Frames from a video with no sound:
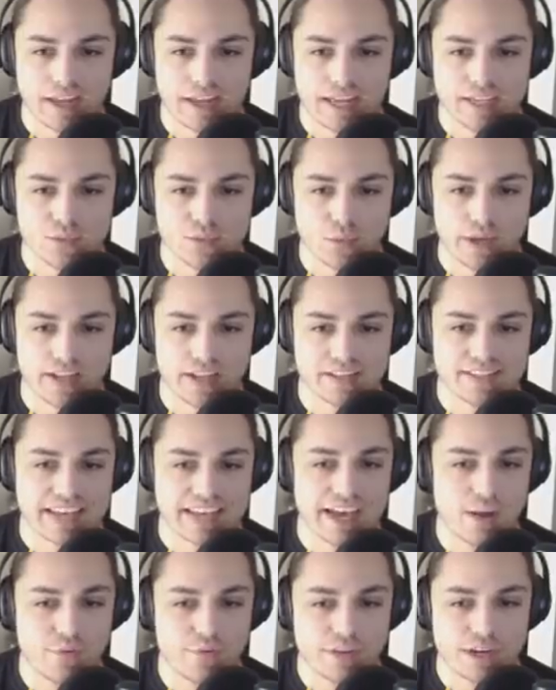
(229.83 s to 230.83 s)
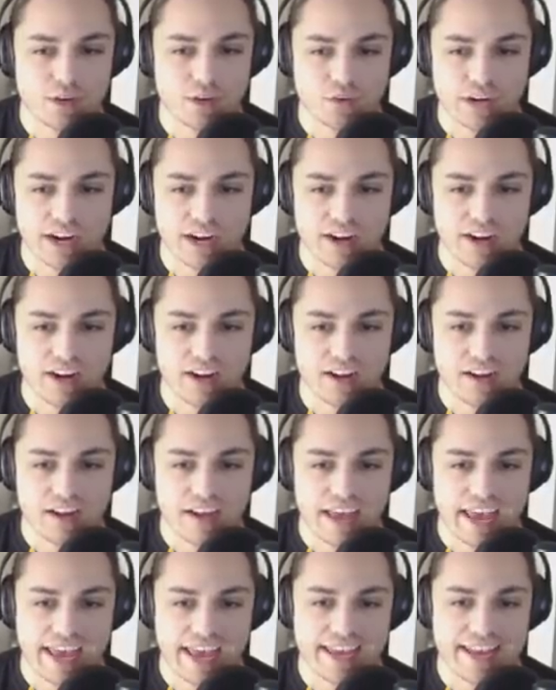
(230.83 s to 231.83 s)
as well as Kelvin Herrera
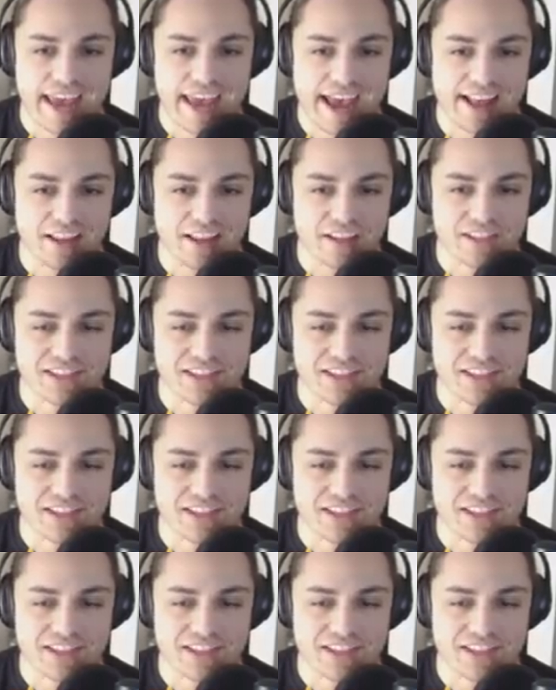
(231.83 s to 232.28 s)
and Alex